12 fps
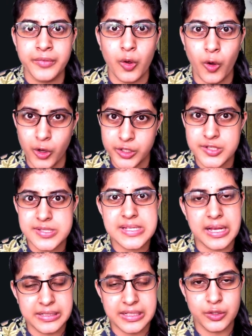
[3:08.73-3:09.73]
or your
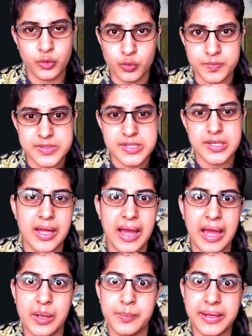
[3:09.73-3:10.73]
study rooms
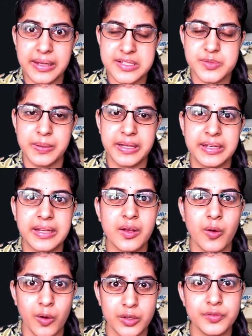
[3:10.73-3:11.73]
i'll be explaining
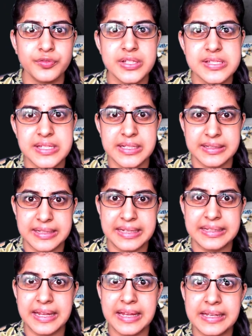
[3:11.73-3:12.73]
all of this in
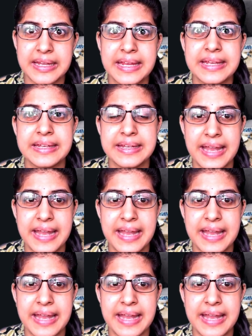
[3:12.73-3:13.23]
detail in